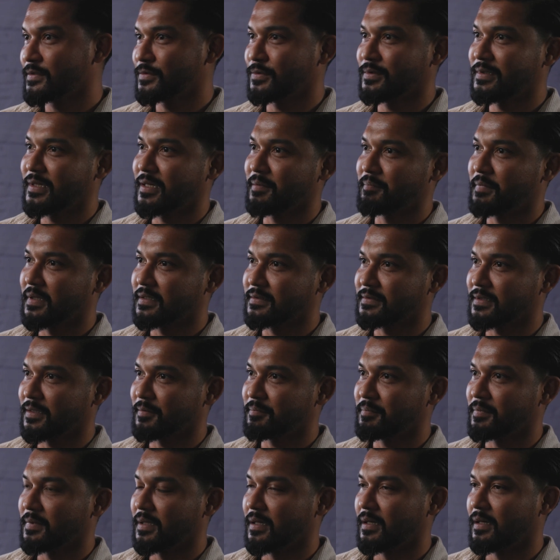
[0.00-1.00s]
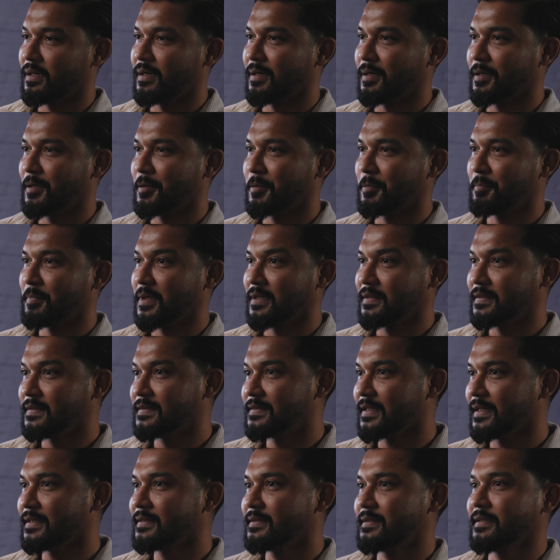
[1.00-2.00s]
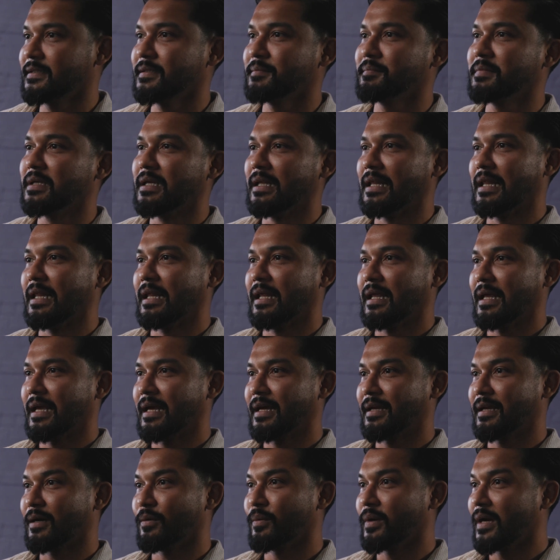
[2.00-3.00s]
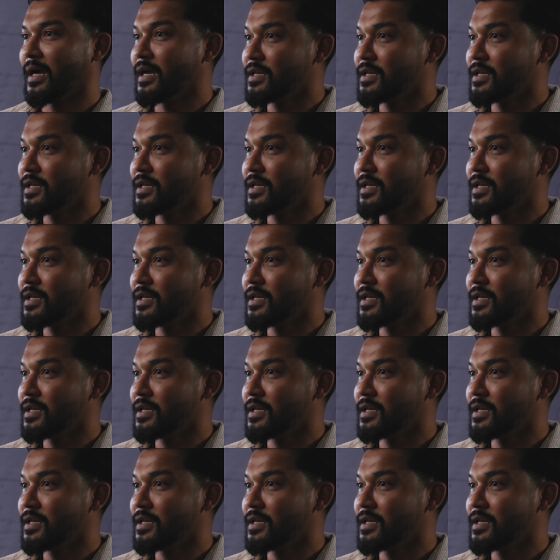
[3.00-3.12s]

So that makes up my design team. And our